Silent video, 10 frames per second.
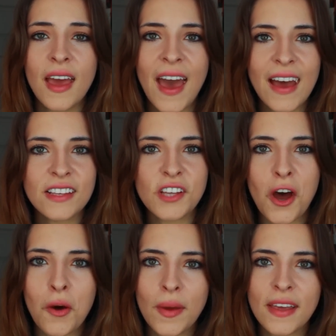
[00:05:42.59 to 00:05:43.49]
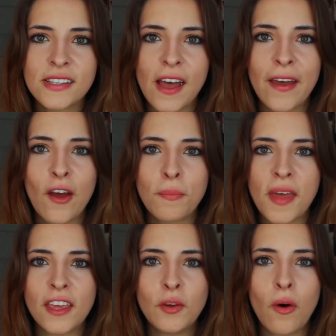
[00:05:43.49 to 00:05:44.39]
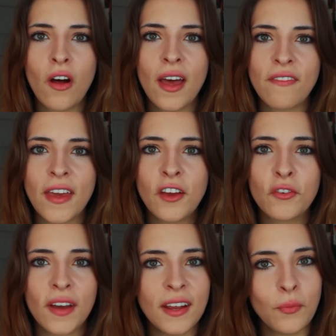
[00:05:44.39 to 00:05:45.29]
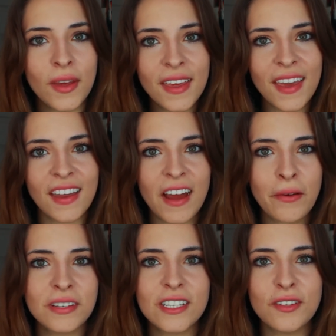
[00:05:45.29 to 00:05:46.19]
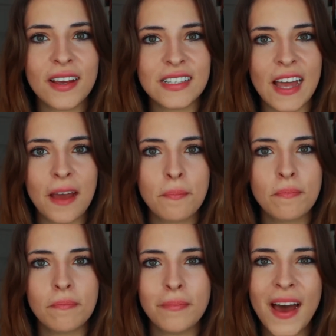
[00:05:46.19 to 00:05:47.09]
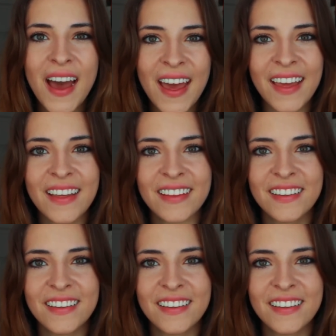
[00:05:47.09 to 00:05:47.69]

As always, I hope that you all have a great week, and I will see you next time. Bye!